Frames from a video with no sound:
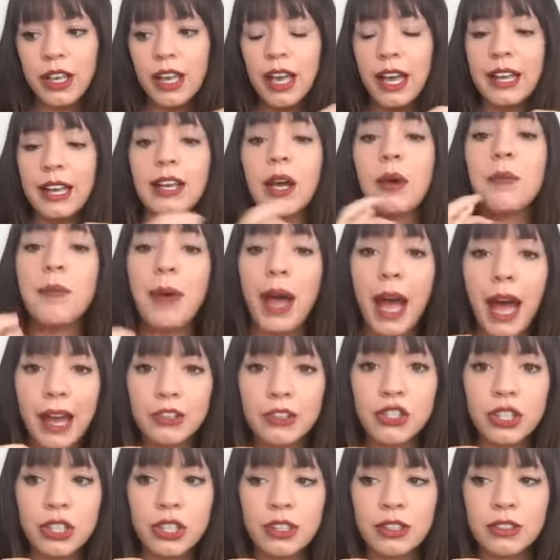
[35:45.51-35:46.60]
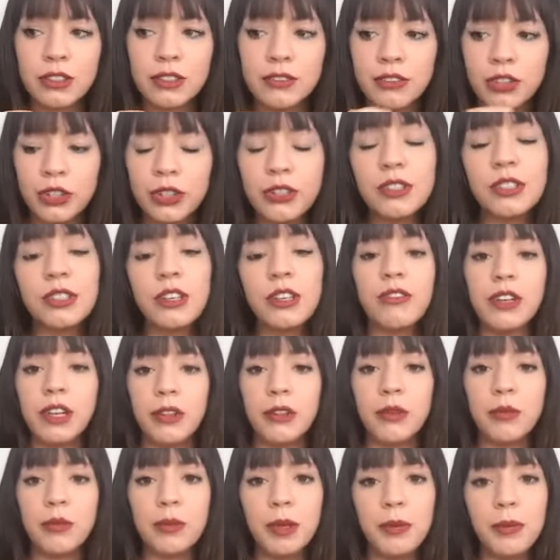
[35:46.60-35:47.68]
and compassion for yourself and
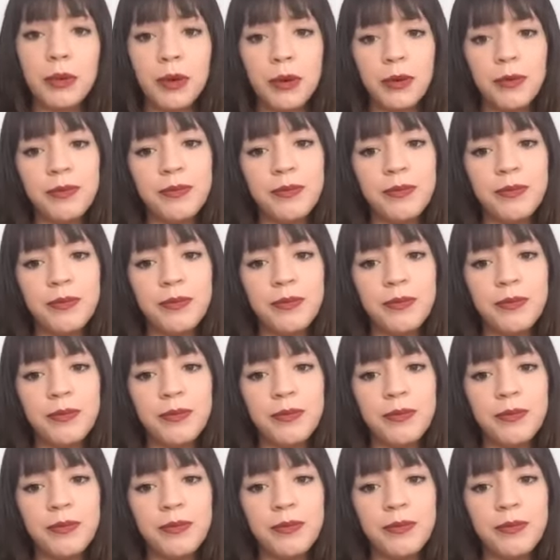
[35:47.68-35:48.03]
other people.